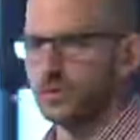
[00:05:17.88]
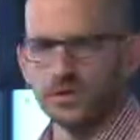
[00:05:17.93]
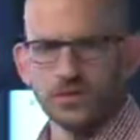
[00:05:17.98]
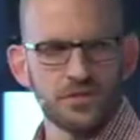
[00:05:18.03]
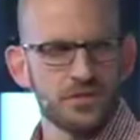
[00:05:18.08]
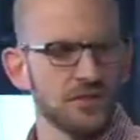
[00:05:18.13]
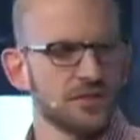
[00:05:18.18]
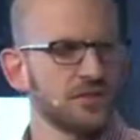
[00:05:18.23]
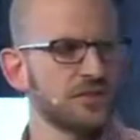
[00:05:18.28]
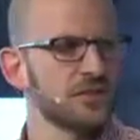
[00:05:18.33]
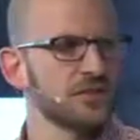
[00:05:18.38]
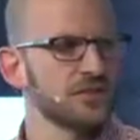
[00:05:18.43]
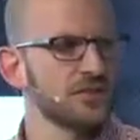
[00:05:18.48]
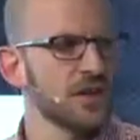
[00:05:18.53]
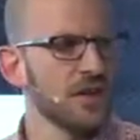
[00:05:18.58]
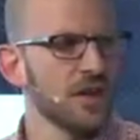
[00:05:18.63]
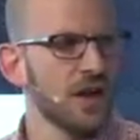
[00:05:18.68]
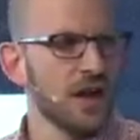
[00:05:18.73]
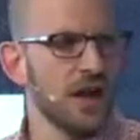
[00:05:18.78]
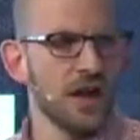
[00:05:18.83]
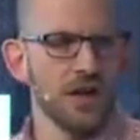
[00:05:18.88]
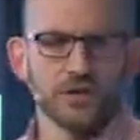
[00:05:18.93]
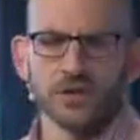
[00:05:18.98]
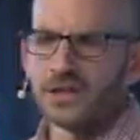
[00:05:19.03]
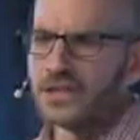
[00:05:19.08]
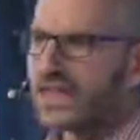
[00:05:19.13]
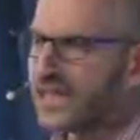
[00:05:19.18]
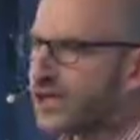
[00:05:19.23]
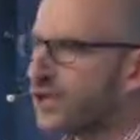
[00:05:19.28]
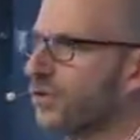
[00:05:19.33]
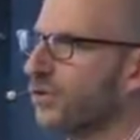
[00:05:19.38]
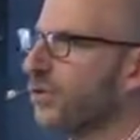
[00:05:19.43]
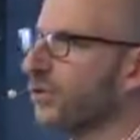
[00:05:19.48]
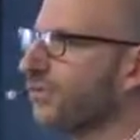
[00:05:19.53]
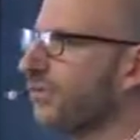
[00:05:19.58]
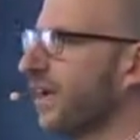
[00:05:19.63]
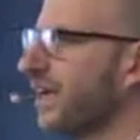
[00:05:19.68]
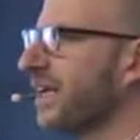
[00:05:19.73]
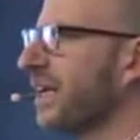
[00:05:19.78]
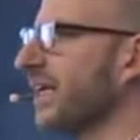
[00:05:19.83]
with. This is the literal, the
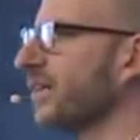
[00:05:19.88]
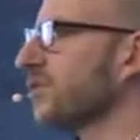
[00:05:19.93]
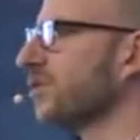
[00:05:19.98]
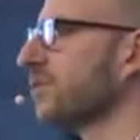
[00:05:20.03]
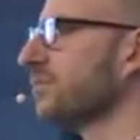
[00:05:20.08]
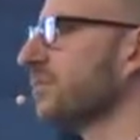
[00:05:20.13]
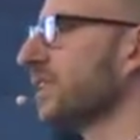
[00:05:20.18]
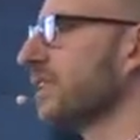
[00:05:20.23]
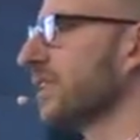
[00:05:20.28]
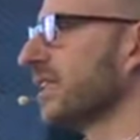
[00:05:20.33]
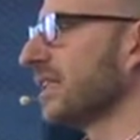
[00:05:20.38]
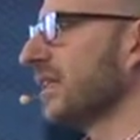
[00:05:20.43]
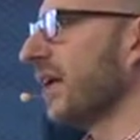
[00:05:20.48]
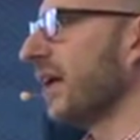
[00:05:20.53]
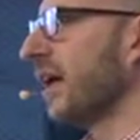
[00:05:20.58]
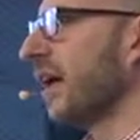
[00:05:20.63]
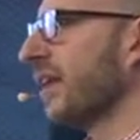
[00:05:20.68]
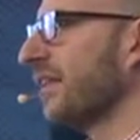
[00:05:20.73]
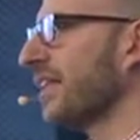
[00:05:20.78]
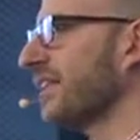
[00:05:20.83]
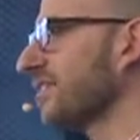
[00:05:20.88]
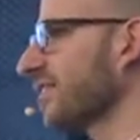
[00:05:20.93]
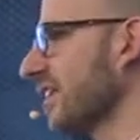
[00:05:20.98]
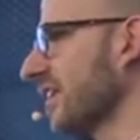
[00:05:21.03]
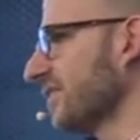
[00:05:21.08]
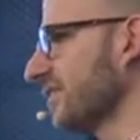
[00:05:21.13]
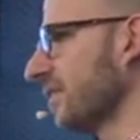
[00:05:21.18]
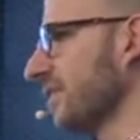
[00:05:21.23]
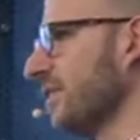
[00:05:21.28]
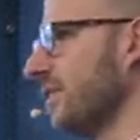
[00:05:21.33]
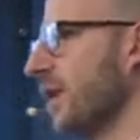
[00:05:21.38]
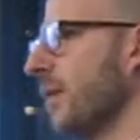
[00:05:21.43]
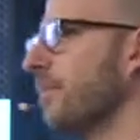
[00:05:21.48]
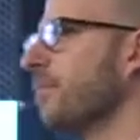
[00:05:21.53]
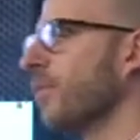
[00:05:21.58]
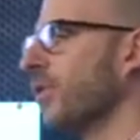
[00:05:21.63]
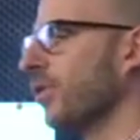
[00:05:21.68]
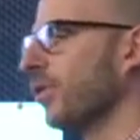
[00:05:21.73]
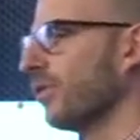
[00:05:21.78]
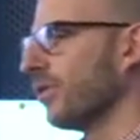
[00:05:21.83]
financial meaning. It's a
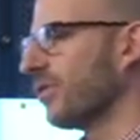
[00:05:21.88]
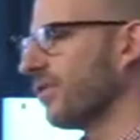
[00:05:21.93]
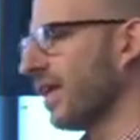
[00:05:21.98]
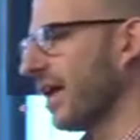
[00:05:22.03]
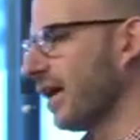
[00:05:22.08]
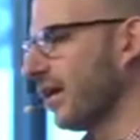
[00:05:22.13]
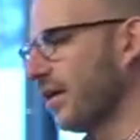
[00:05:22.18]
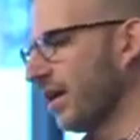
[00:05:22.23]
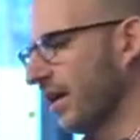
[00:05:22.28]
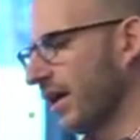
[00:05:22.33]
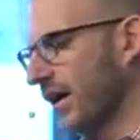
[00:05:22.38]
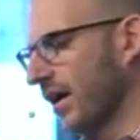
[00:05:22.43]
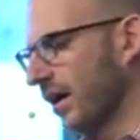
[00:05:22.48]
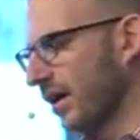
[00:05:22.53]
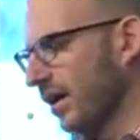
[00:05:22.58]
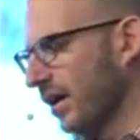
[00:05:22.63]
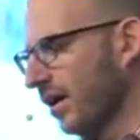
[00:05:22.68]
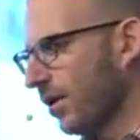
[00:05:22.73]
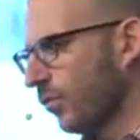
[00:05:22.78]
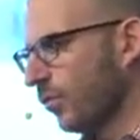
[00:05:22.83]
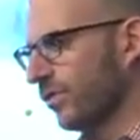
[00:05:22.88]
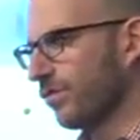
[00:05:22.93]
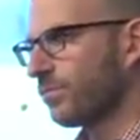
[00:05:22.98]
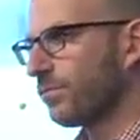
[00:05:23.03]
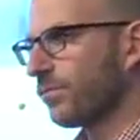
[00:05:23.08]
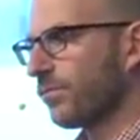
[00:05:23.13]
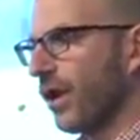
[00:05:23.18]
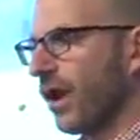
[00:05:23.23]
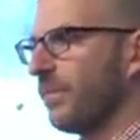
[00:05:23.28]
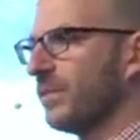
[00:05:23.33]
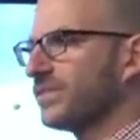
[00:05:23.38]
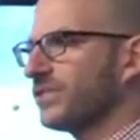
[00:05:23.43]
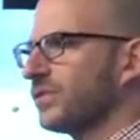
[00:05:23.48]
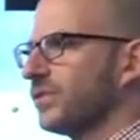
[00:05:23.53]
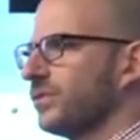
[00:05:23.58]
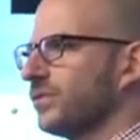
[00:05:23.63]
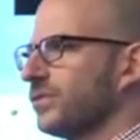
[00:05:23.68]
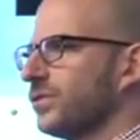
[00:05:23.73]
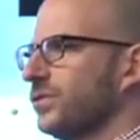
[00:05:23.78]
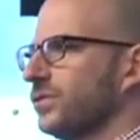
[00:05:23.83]
number that we've promised
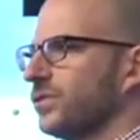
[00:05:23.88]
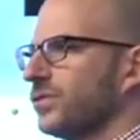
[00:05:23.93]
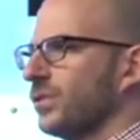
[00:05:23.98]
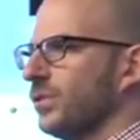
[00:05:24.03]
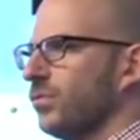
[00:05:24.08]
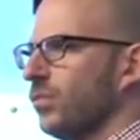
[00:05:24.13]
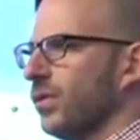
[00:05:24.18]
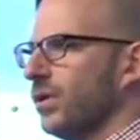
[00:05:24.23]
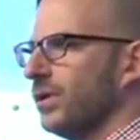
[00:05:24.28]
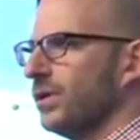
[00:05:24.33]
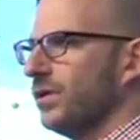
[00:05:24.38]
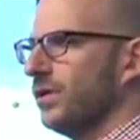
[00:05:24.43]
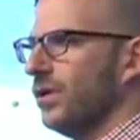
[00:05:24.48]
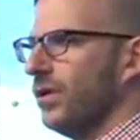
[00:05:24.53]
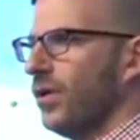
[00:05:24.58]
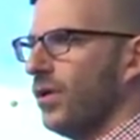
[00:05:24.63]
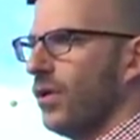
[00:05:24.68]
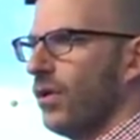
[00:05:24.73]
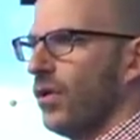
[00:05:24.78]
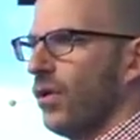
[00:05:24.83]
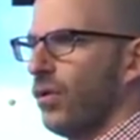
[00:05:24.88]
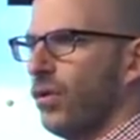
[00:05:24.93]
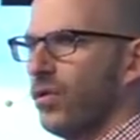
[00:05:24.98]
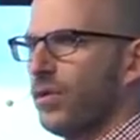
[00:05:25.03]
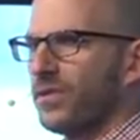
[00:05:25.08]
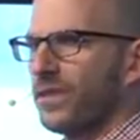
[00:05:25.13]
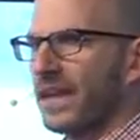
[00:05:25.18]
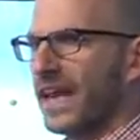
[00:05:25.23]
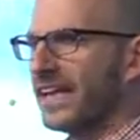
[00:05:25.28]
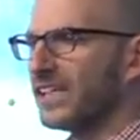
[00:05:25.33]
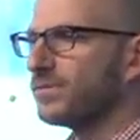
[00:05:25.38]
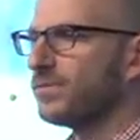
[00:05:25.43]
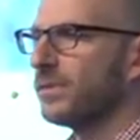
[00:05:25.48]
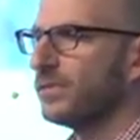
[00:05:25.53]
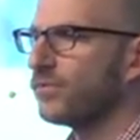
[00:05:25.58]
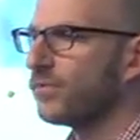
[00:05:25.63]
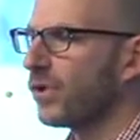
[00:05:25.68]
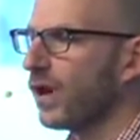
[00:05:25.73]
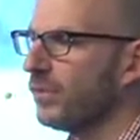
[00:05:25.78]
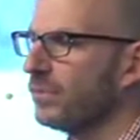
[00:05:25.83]
to someone or that has been
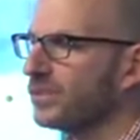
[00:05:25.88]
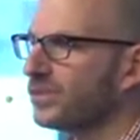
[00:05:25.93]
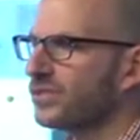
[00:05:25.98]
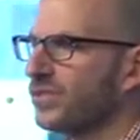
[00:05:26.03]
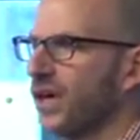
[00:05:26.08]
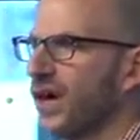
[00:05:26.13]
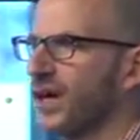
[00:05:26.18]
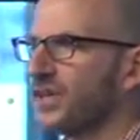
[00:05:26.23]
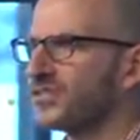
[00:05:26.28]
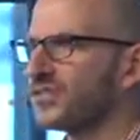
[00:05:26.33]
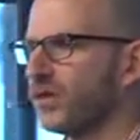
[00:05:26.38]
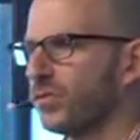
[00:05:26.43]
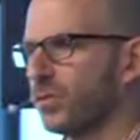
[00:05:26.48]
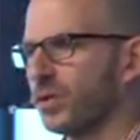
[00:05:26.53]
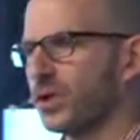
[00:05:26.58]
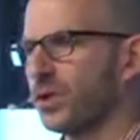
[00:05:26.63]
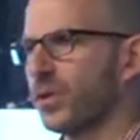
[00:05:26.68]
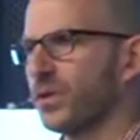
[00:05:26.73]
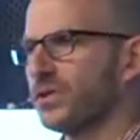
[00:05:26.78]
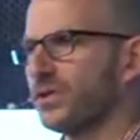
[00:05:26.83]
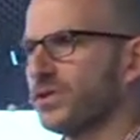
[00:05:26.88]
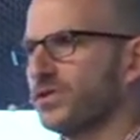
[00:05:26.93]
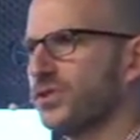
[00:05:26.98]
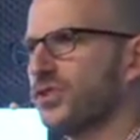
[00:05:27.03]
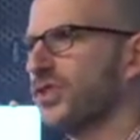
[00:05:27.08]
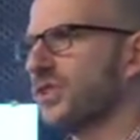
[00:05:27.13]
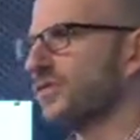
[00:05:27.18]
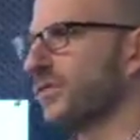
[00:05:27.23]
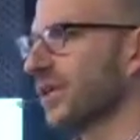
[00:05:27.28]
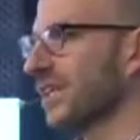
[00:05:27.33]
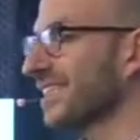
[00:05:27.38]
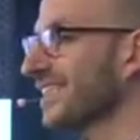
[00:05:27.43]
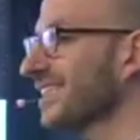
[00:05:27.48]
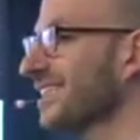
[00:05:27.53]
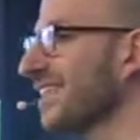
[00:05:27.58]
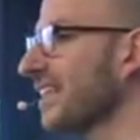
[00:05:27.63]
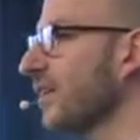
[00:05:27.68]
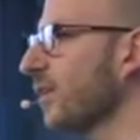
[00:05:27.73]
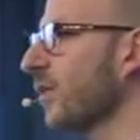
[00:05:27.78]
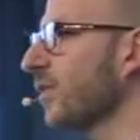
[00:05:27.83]
promised to us that we're going to achieve. We're going to
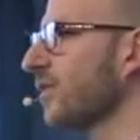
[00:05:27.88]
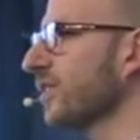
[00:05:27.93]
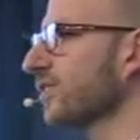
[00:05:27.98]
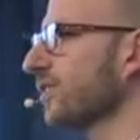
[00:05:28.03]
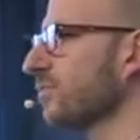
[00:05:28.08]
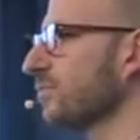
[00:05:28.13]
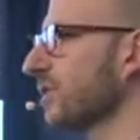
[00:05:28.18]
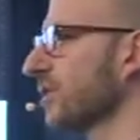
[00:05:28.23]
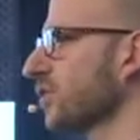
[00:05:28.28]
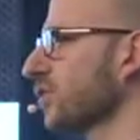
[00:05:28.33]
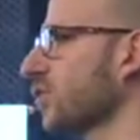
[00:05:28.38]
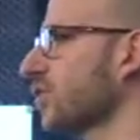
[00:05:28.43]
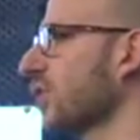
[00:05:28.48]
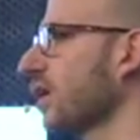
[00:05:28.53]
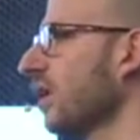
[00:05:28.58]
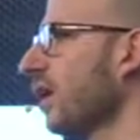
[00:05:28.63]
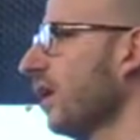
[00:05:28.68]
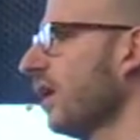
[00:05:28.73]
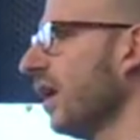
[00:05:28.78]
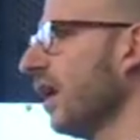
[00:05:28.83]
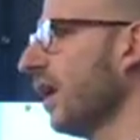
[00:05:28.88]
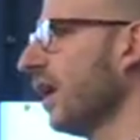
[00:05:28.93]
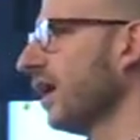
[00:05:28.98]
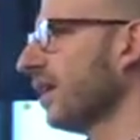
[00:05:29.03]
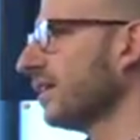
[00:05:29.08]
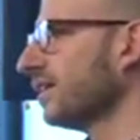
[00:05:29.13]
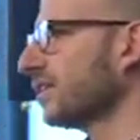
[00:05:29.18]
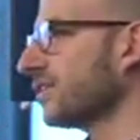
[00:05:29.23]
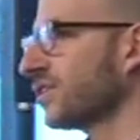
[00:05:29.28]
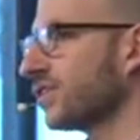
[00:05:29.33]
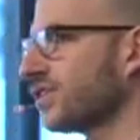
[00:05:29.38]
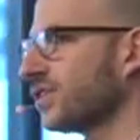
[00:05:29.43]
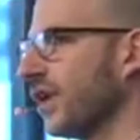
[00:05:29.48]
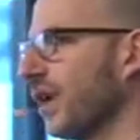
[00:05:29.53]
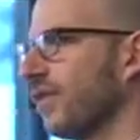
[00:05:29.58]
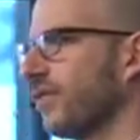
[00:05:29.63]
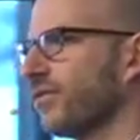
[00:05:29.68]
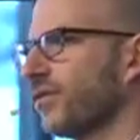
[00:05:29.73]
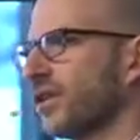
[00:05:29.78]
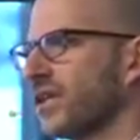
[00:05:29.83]
sell this much
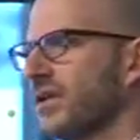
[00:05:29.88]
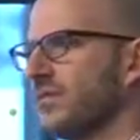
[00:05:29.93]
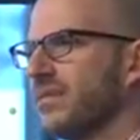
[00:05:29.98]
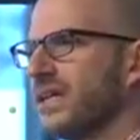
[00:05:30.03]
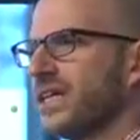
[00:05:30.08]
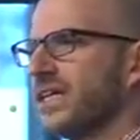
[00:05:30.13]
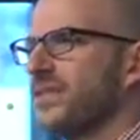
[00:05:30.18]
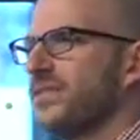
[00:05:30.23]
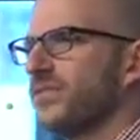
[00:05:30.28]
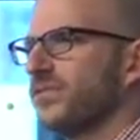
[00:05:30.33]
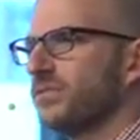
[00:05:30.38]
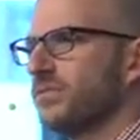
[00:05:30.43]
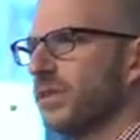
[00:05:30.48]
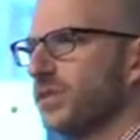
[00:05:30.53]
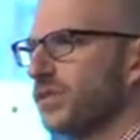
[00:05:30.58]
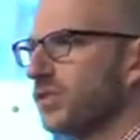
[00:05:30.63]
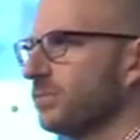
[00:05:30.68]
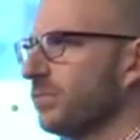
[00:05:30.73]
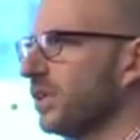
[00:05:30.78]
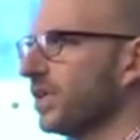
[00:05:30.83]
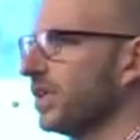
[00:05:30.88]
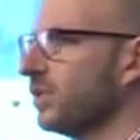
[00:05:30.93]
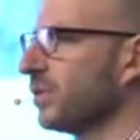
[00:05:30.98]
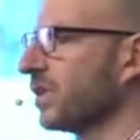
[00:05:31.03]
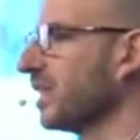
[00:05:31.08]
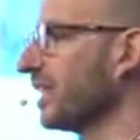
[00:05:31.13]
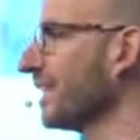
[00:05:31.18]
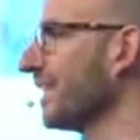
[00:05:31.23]
stuff. We're going to make this much money. We're going